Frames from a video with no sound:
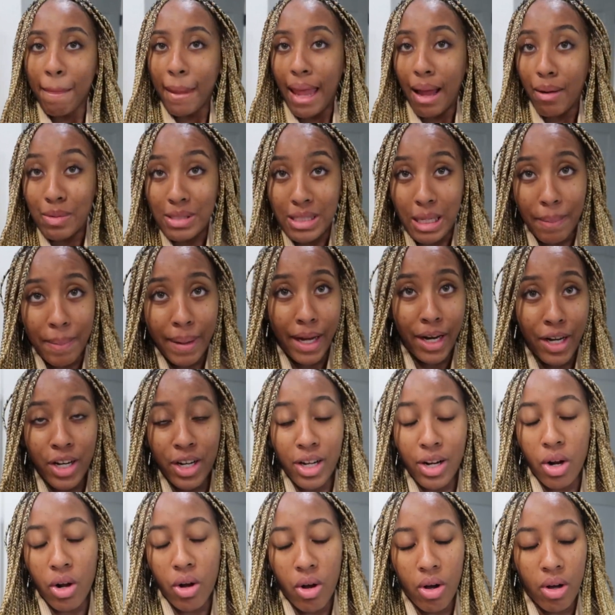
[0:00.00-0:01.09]
I'm just getting my hair
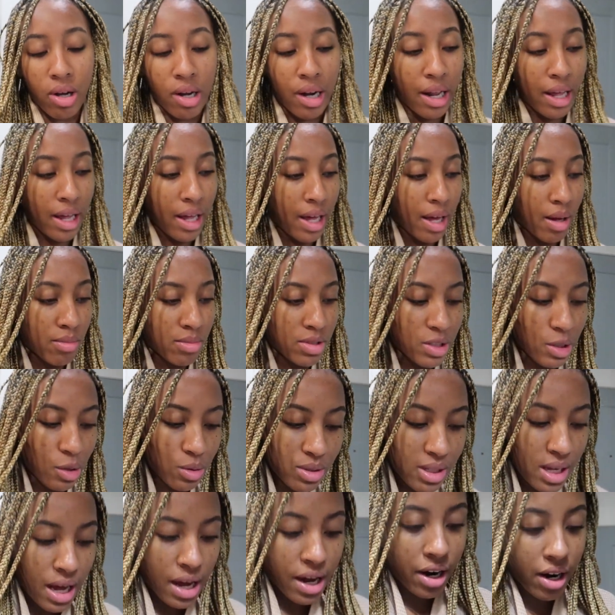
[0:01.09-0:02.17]
done all day. I'm so
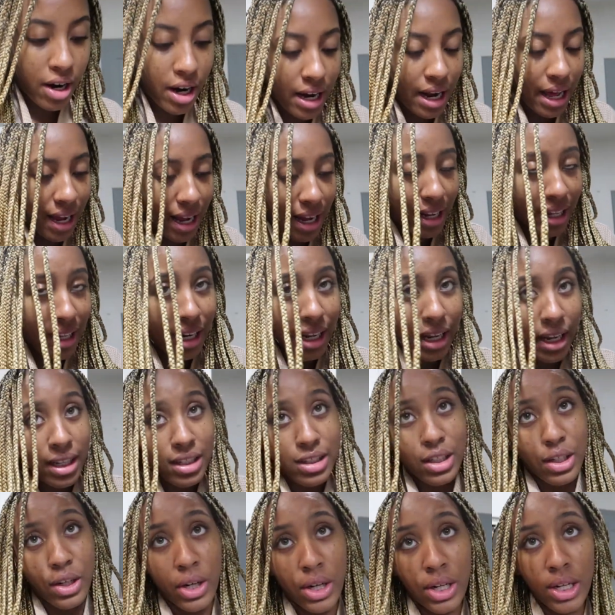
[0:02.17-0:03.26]
tired and I got
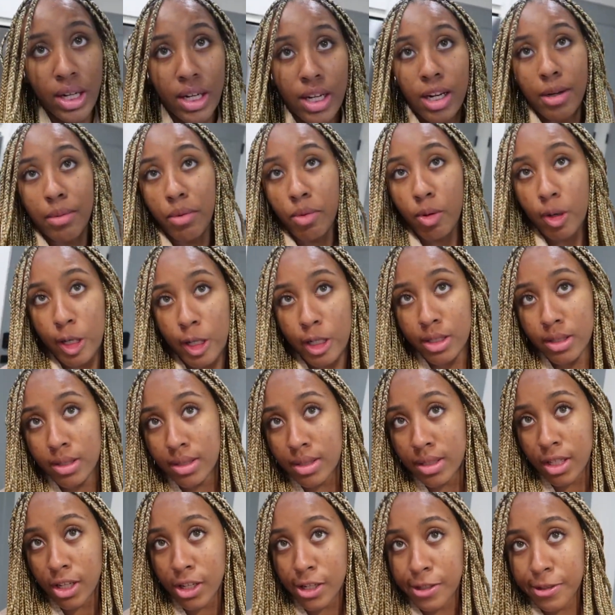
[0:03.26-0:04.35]
clients early in the morning.
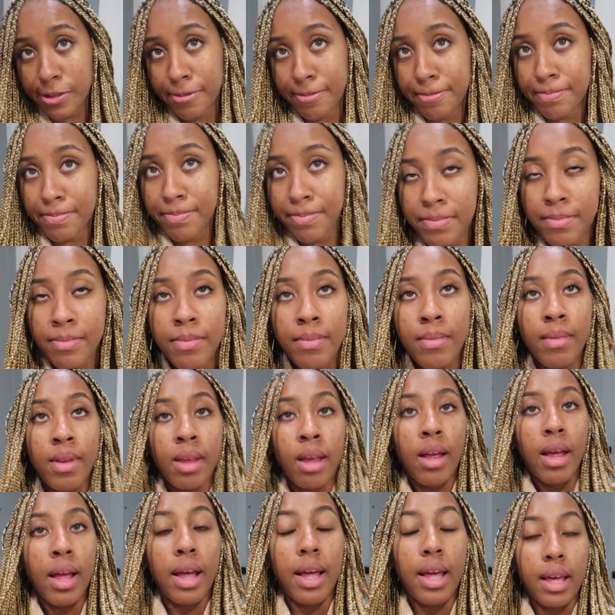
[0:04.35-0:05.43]
So
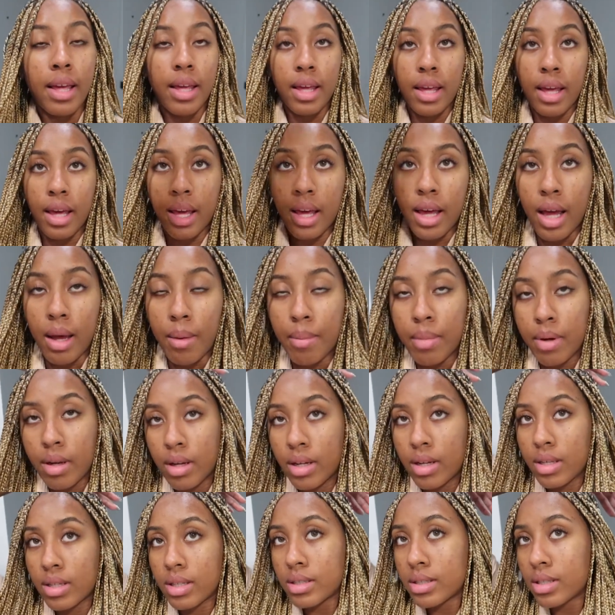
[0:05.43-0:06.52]
yeah, I'm
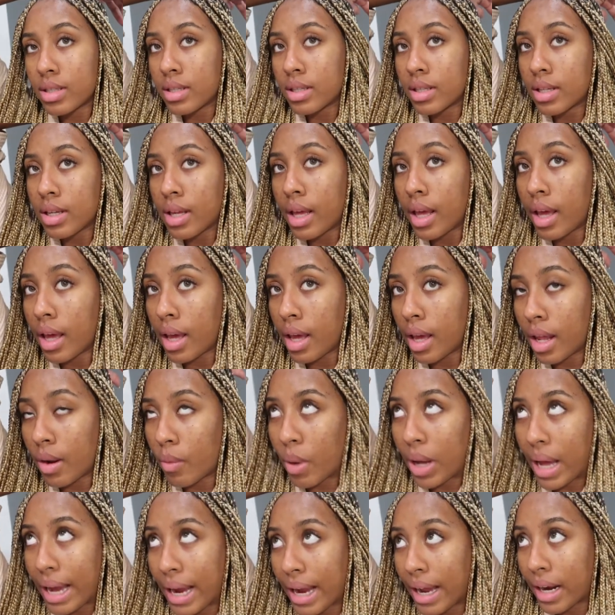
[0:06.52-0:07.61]
a head,
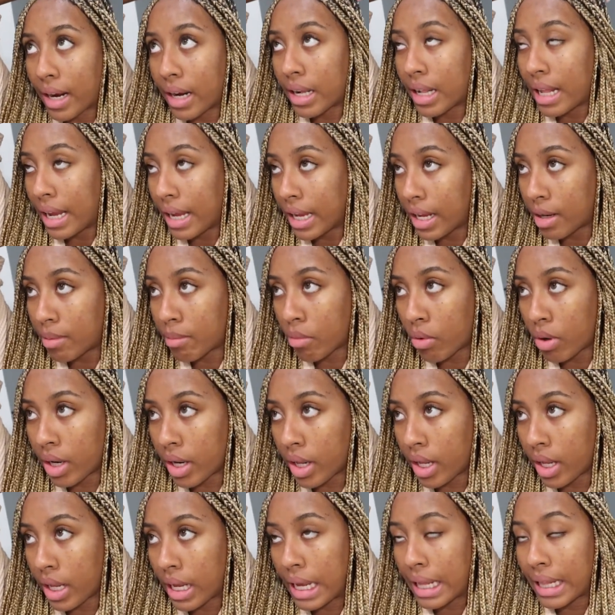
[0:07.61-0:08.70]
well, I got a client in the
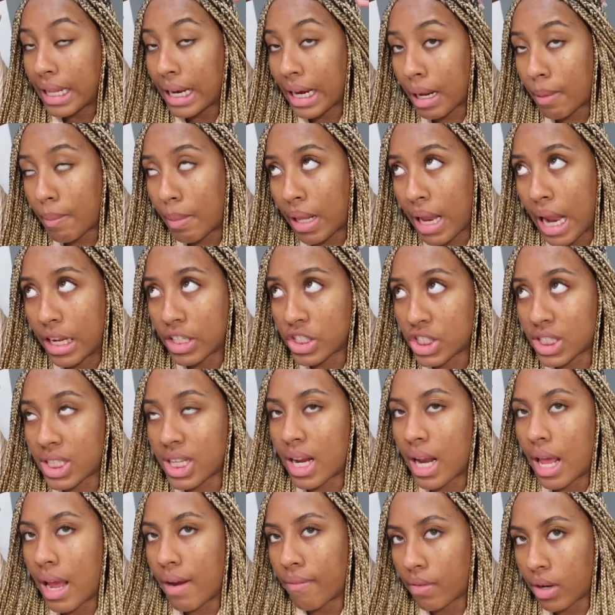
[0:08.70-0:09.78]
morning and then I get my lashes
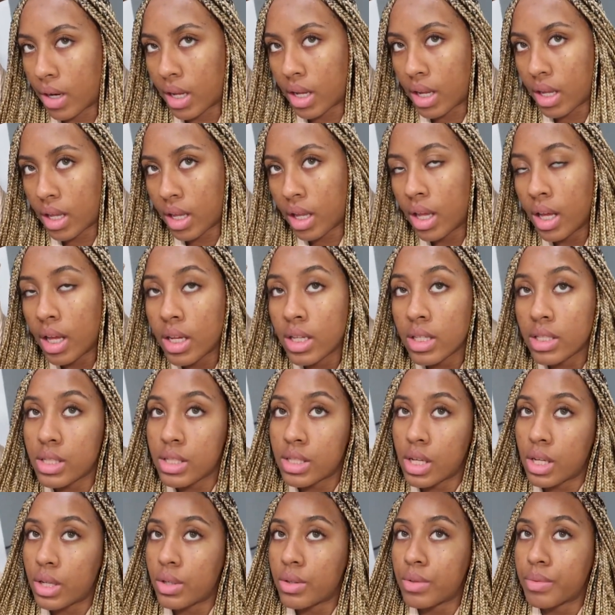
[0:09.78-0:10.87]
done after that.
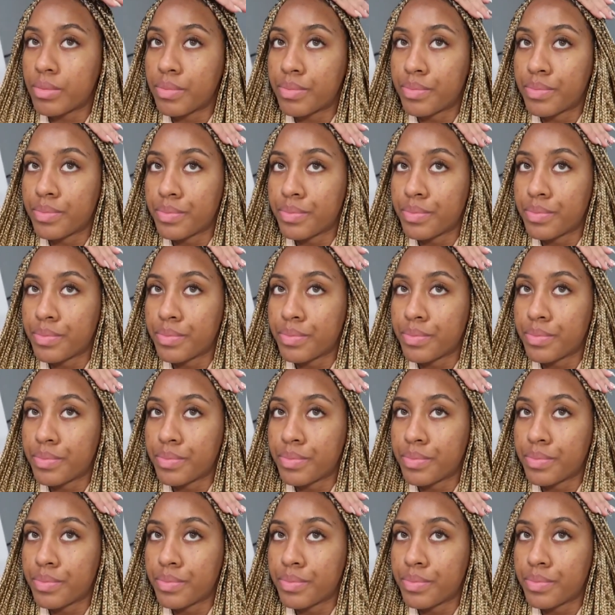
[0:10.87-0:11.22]
So